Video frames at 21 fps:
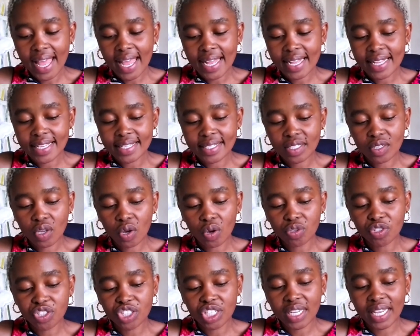as
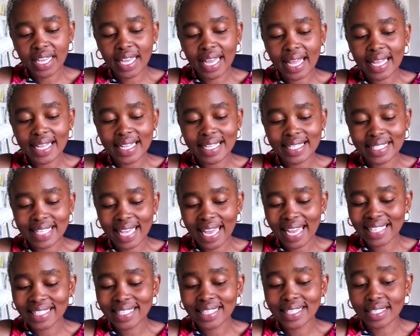coaching is
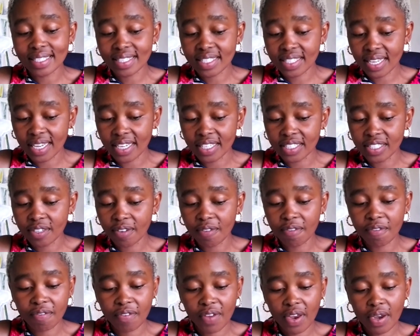at this stage
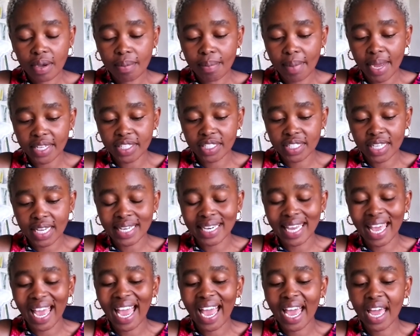very much
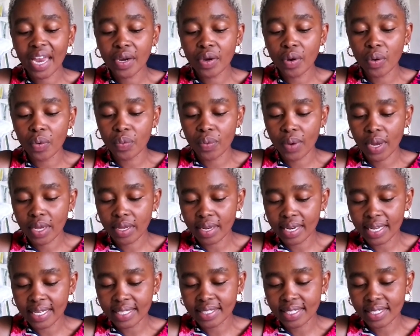an
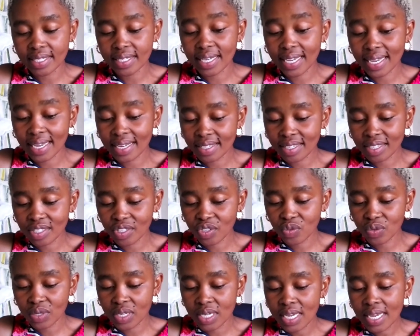unregulated
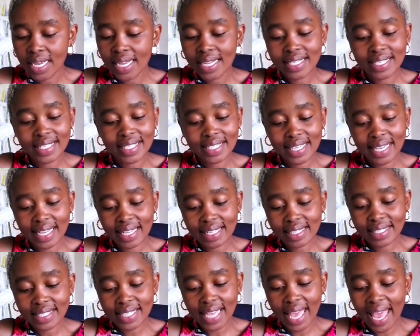industry,
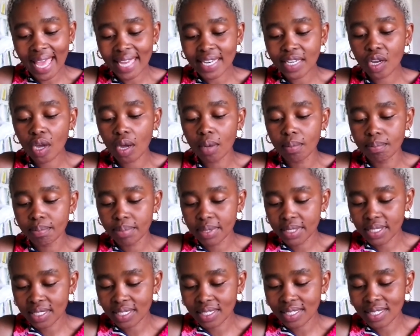skills and
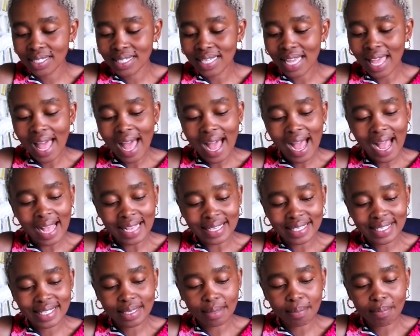competence are
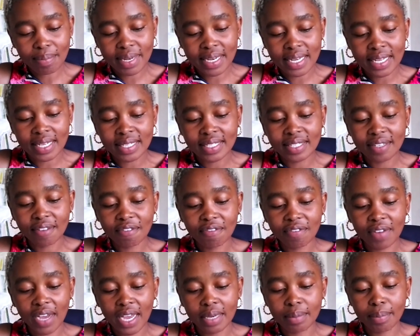simply
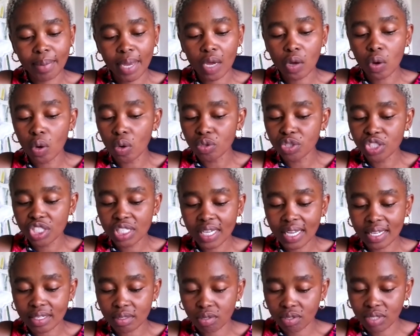defined by
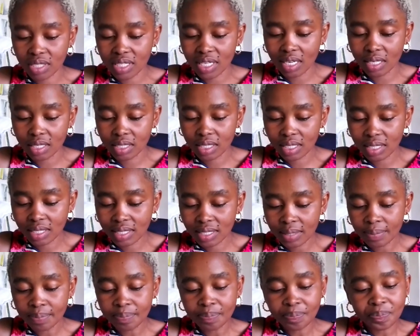coaching
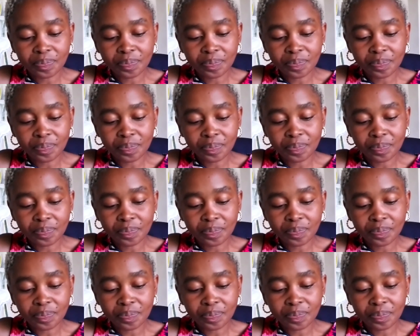associations